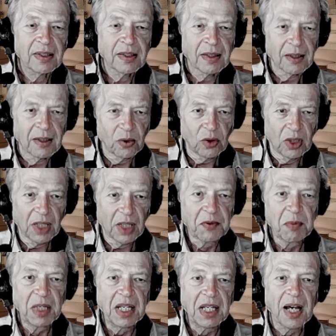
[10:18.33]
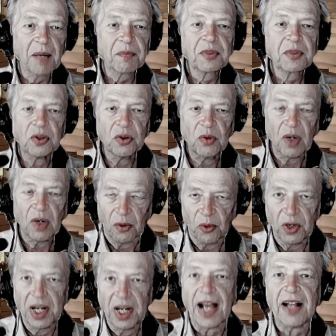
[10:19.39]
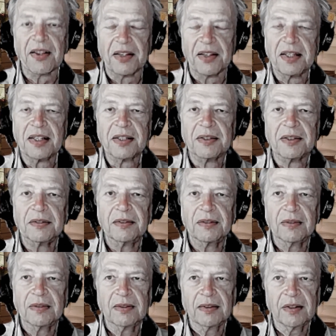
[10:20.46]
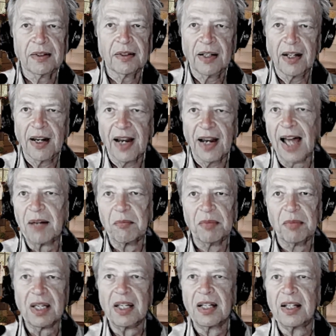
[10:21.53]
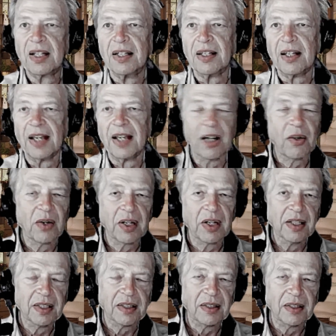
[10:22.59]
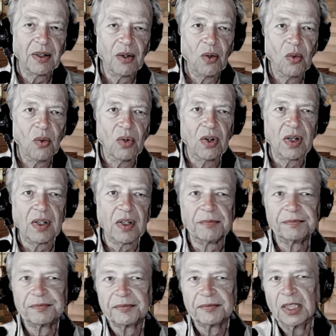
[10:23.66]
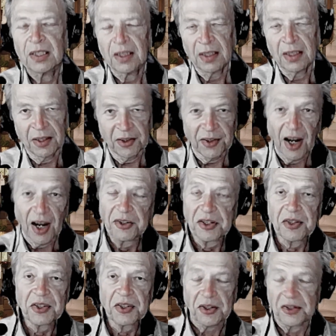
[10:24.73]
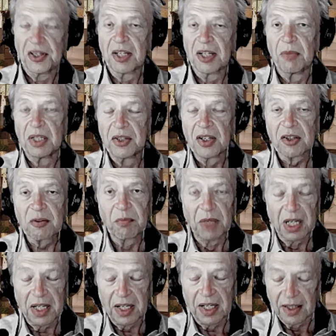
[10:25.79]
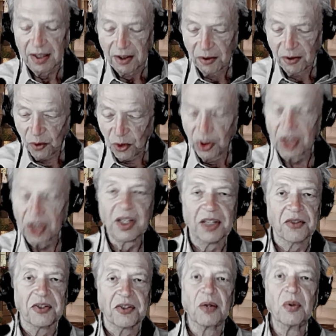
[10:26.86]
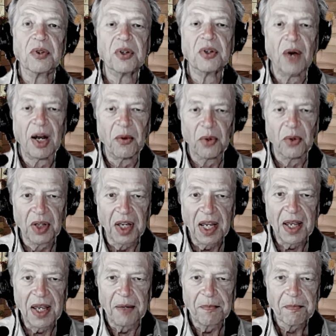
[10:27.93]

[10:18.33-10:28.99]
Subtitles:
who lifts me up to reality, not being arrogant or narcissistic, but just being realistic with who I really am.